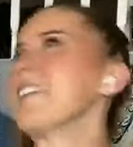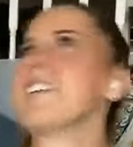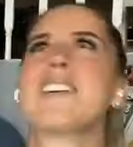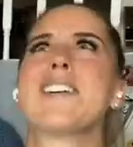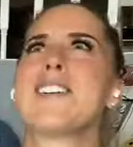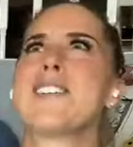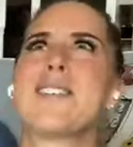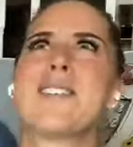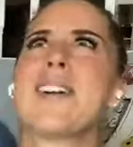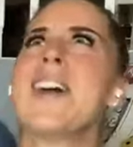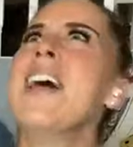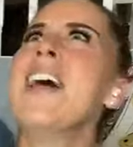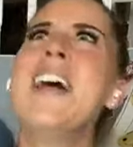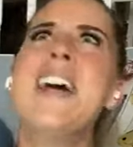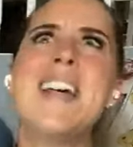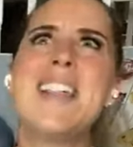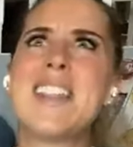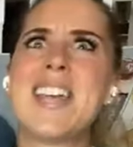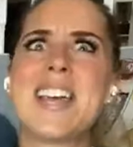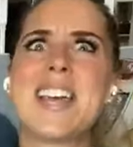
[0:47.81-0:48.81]
or
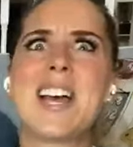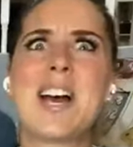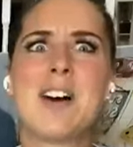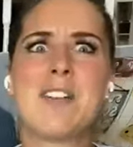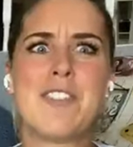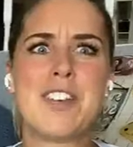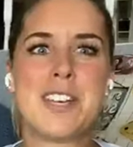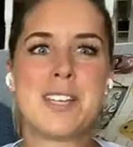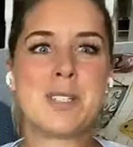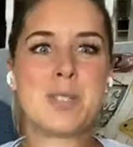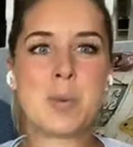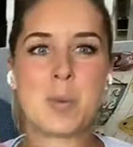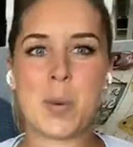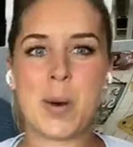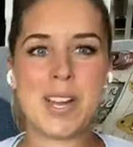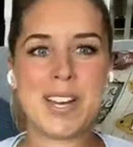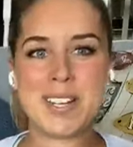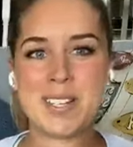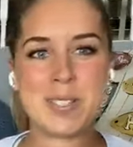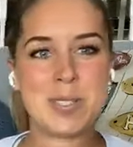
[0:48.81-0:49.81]
think of is
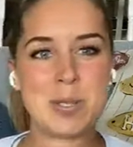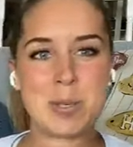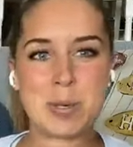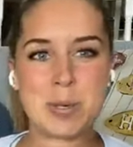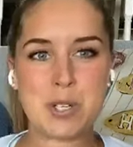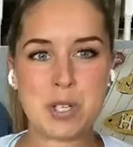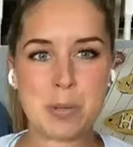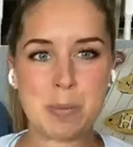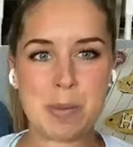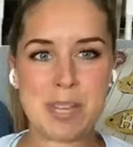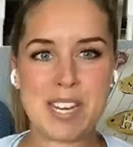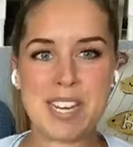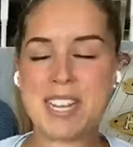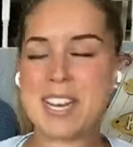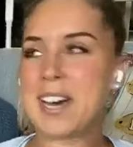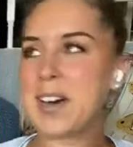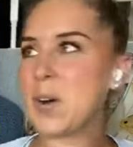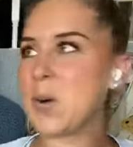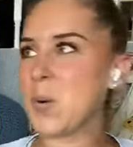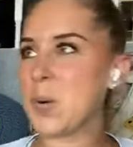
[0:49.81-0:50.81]
what is social media